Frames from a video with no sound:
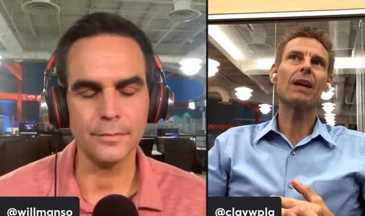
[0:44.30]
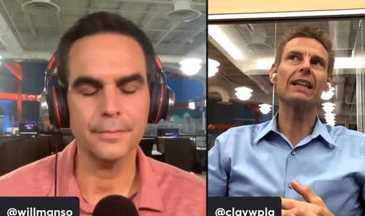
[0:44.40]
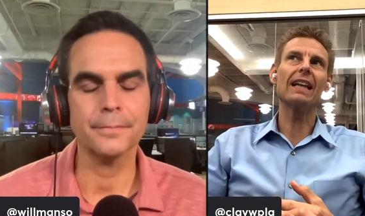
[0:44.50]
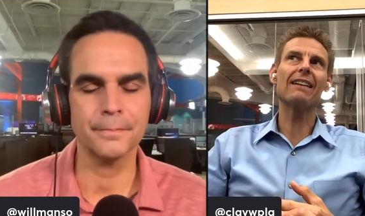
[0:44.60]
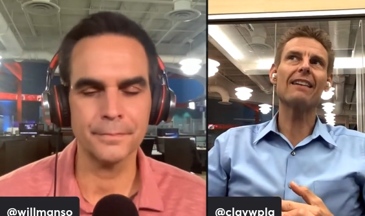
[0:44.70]
Speaker 1: A
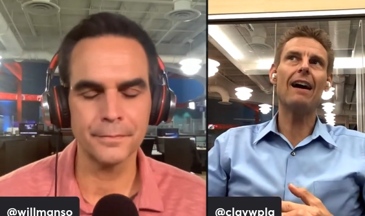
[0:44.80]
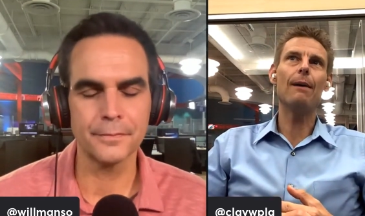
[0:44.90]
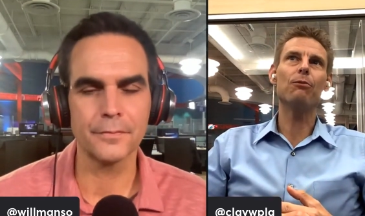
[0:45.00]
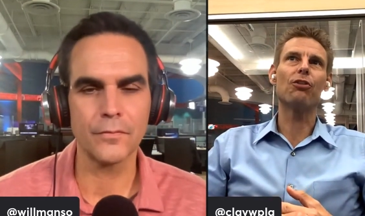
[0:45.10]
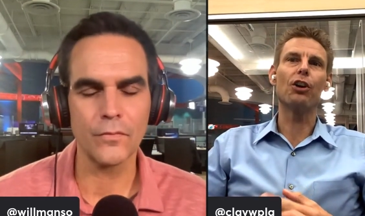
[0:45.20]
lot of mm-hmm.
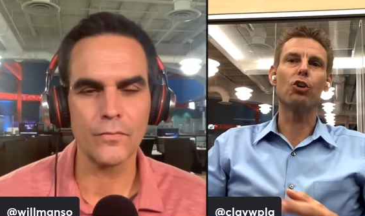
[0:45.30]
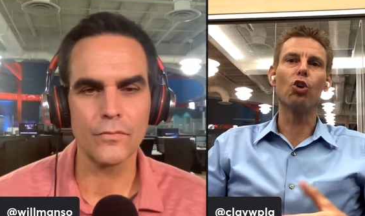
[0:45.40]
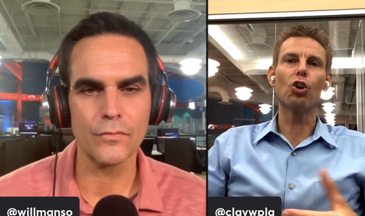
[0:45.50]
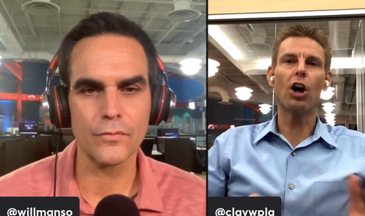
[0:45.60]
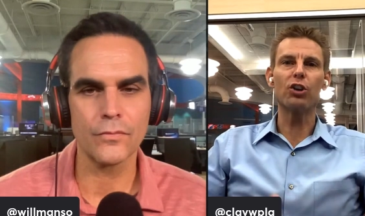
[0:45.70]
times, the
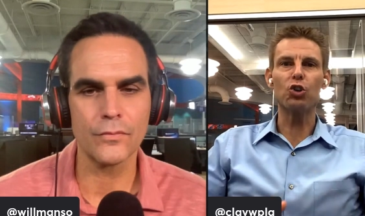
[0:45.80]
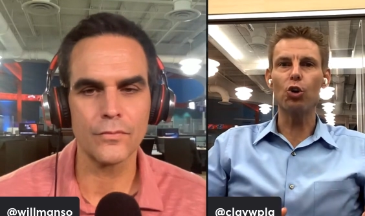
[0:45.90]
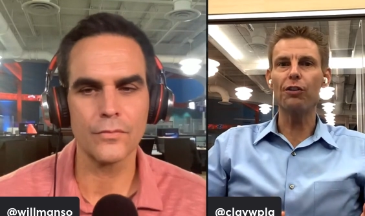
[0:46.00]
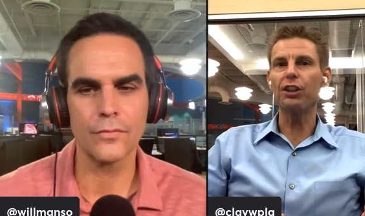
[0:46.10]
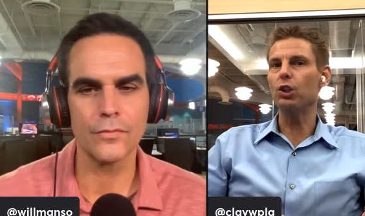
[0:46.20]
good on
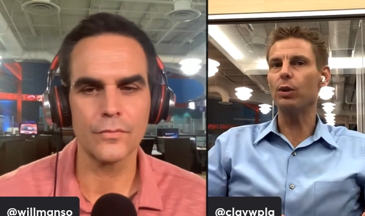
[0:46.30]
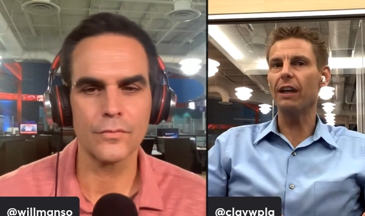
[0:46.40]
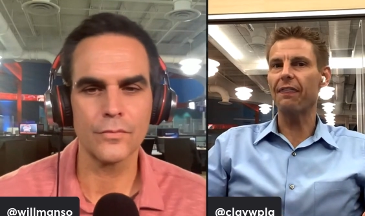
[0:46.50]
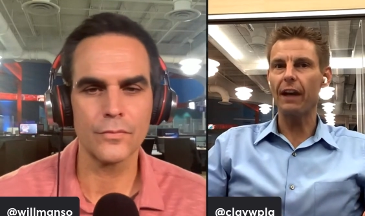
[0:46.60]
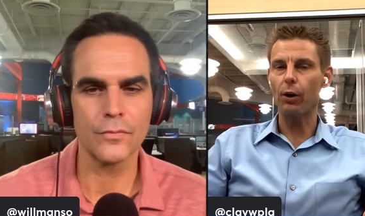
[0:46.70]
good that you
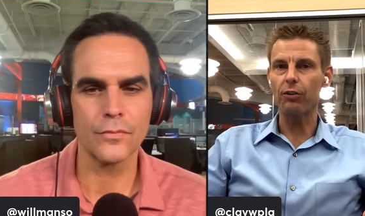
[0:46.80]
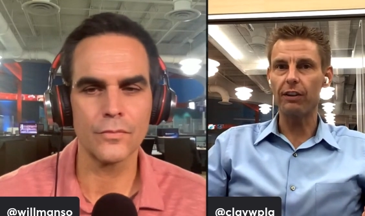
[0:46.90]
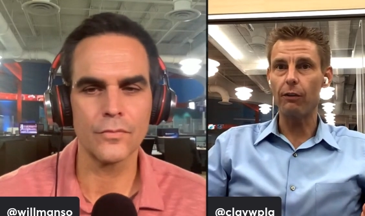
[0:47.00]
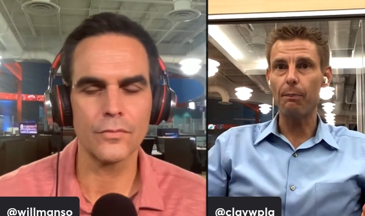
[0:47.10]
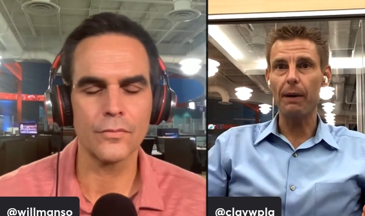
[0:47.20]
get there is
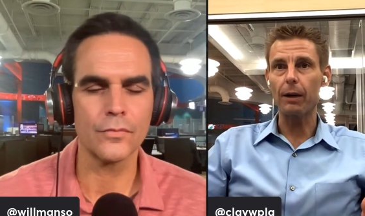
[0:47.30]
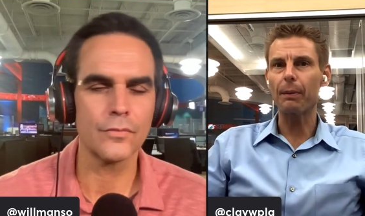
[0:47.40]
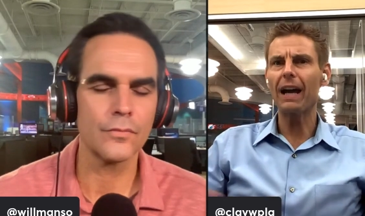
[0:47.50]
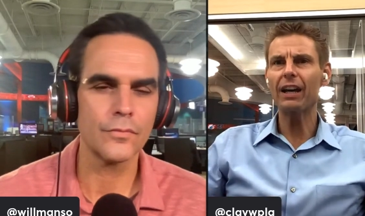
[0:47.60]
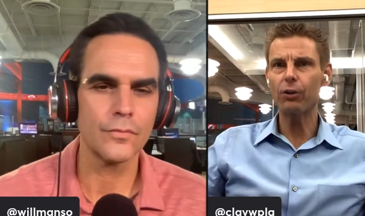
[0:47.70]
even better.
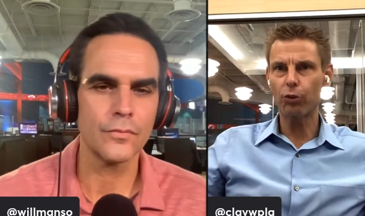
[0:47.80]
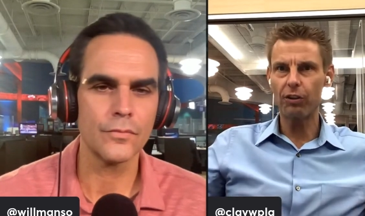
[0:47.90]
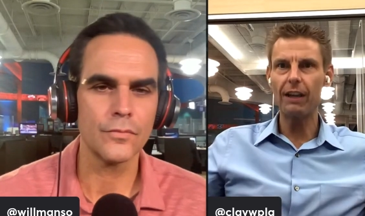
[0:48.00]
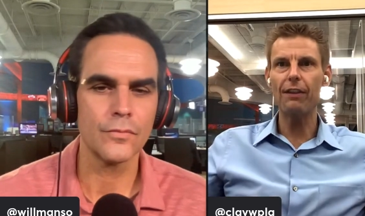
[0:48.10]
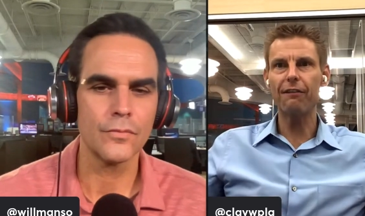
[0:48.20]
But I
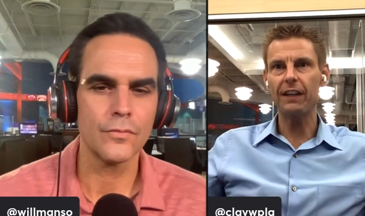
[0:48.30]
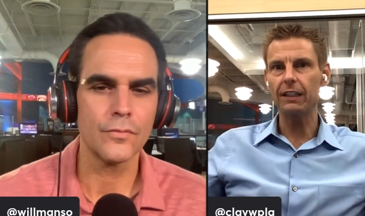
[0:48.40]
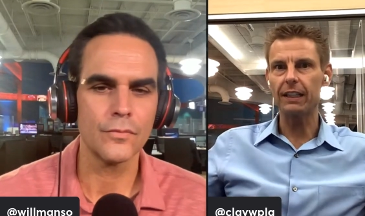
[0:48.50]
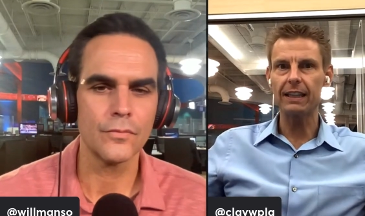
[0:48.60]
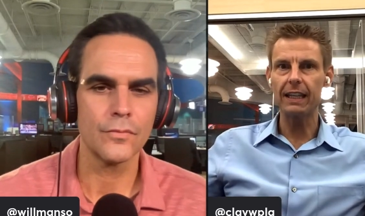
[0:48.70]
understand the
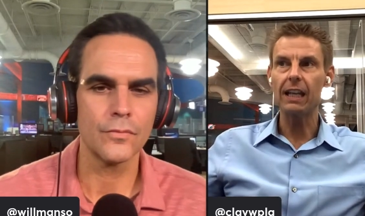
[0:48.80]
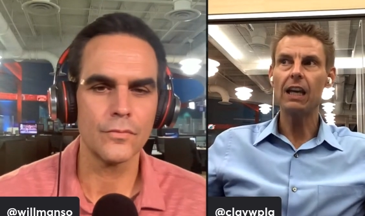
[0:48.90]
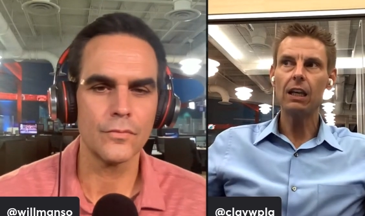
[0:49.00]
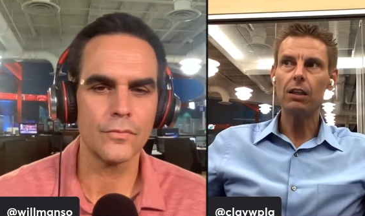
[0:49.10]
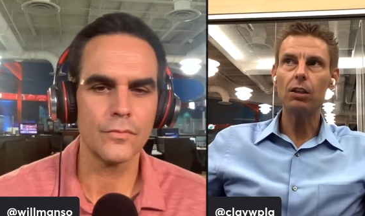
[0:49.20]
feeling that
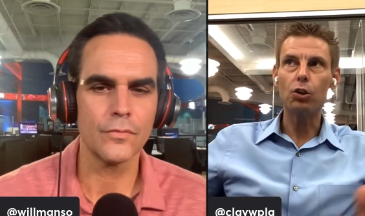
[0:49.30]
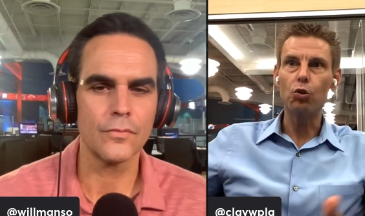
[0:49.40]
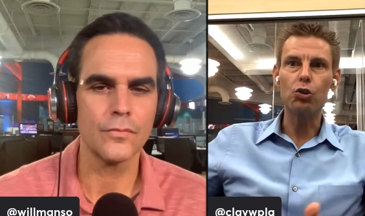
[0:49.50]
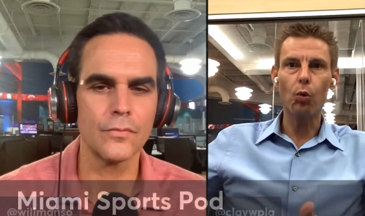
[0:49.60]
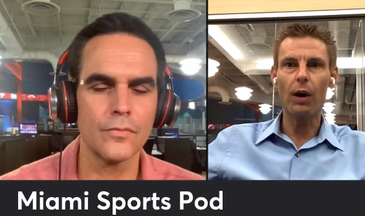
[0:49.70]

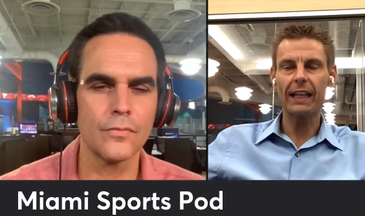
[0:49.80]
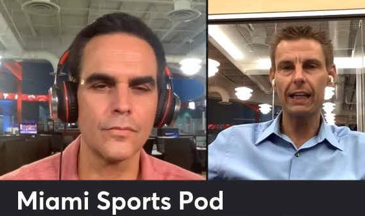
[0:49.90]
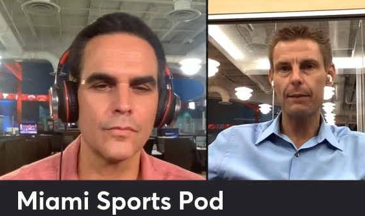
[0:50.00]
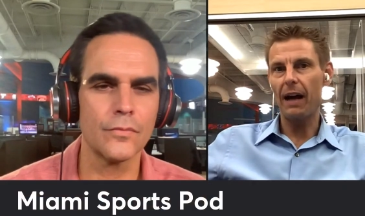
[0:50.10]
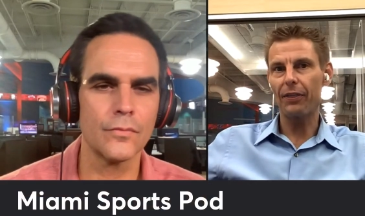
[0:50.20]
you do want to
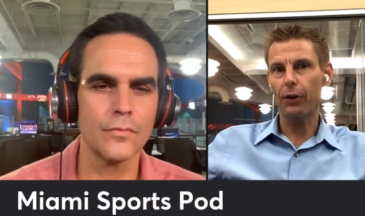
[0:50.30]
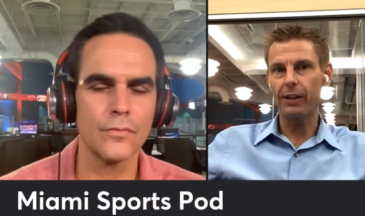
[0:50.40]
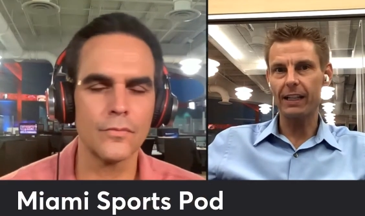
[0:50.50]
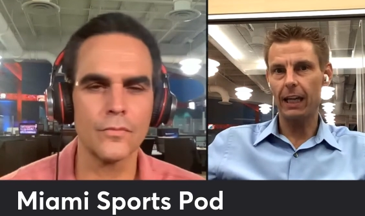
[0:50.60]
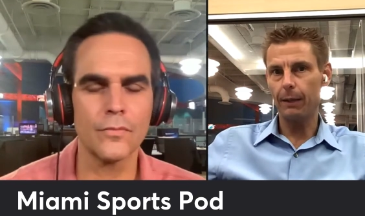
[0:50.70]
get him out there
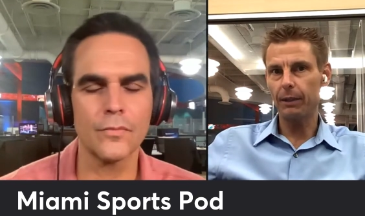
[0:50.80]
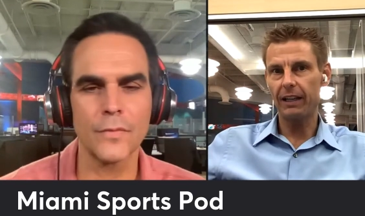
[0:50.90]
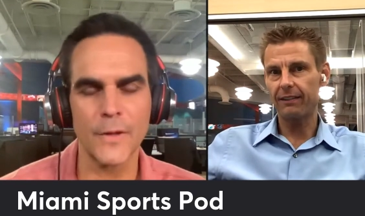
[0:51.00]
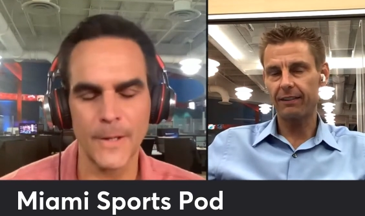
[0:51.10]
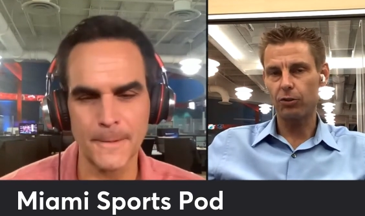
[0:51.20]
in a game
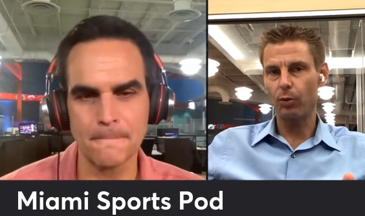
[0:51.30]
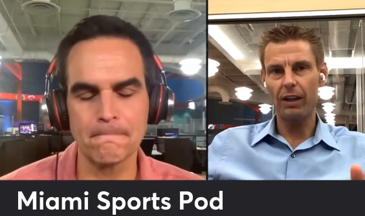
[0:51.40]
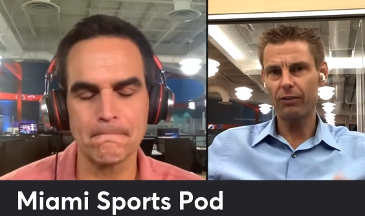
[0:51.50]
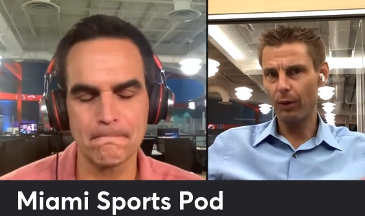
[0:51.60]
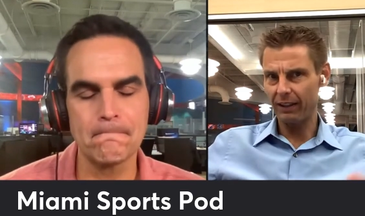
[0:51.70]
like
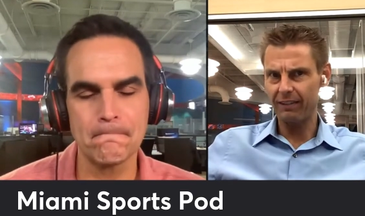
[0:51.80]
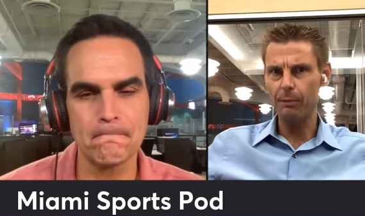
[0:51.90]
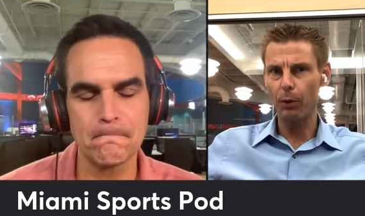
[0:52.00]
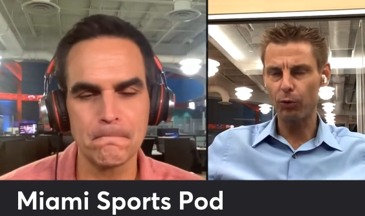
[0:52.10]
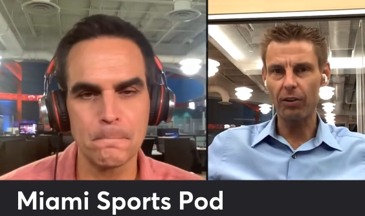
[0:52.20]
situation. So I can see
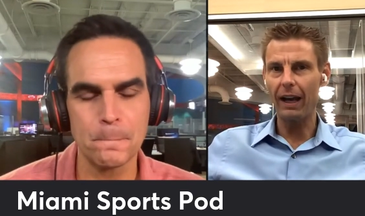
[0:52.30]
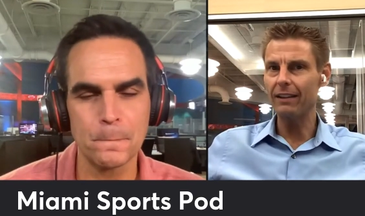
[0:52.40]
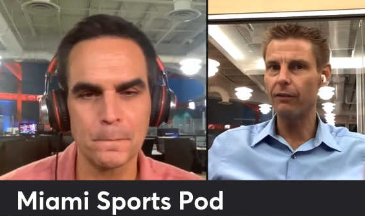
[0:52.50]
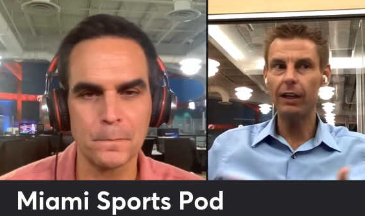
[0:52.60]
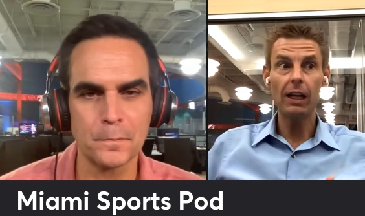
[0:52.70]
both
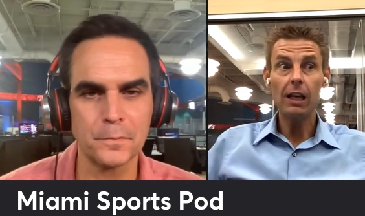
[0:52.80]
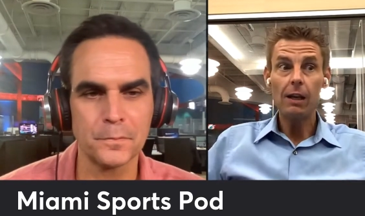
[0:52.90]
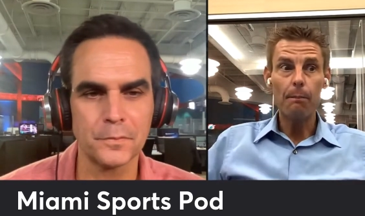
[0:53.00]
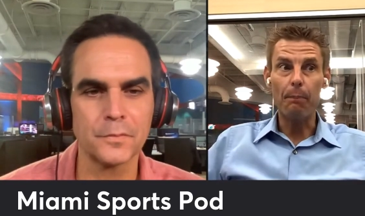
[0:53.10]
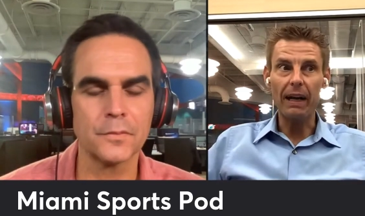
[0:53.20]
sides of it.
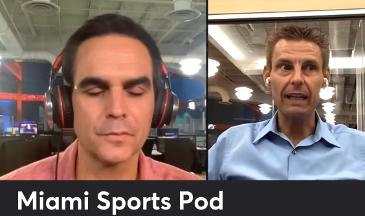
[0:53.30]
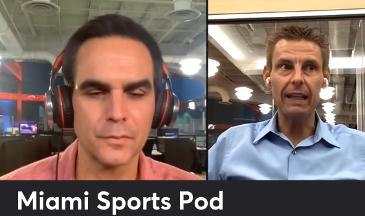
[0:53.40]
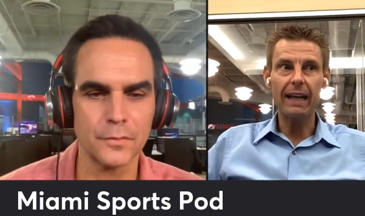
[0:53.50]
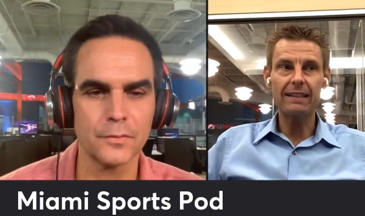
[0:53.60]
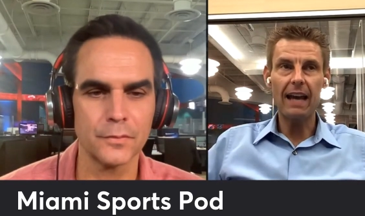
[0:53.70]
But I
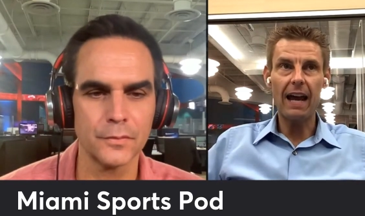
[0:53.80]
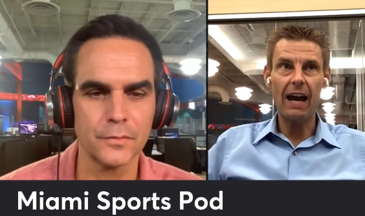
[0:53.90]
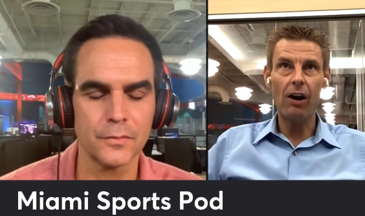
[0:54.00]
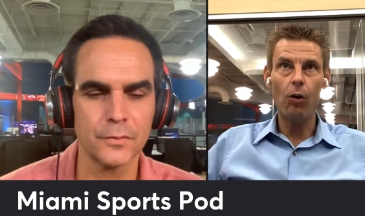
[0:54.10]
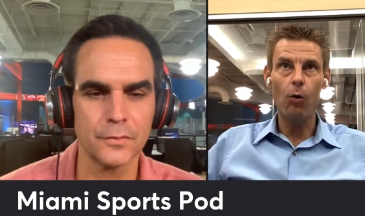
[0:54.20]
liked
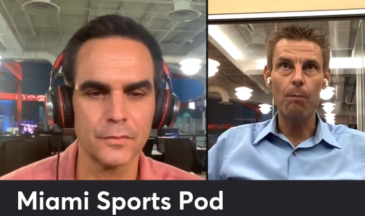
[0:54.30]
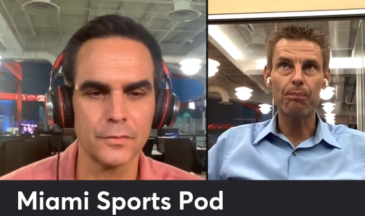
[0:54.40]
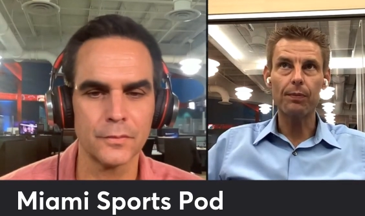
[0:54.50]
how